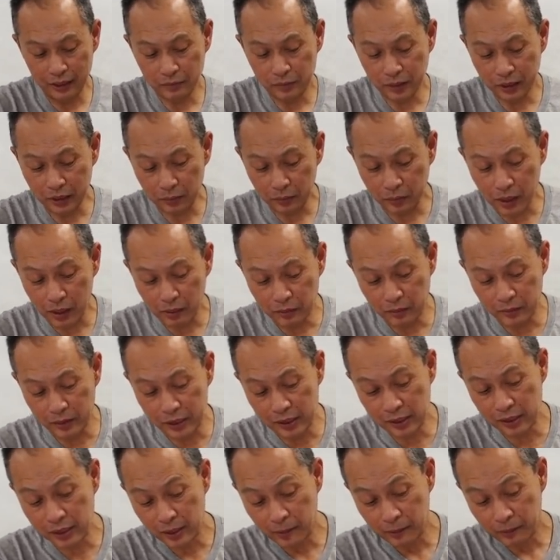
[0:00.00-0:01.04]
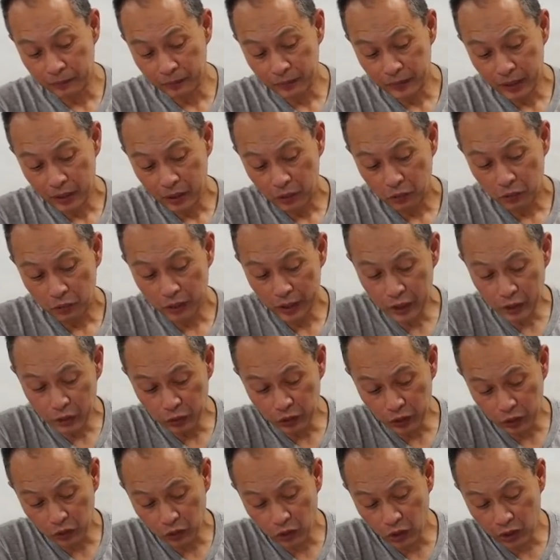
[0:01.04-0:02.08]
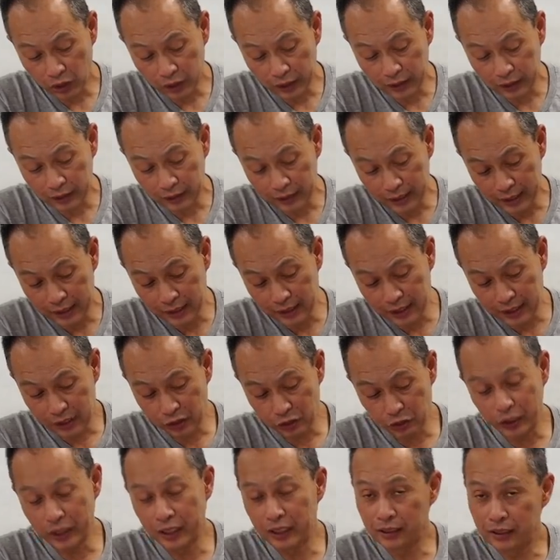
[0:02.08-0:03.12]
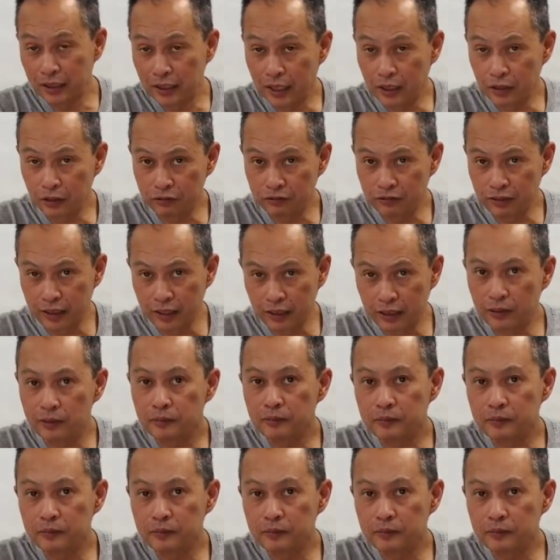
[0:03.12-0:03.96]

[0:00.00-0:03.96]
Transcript: But the problem is when you are crawling, this is right in the line of fire.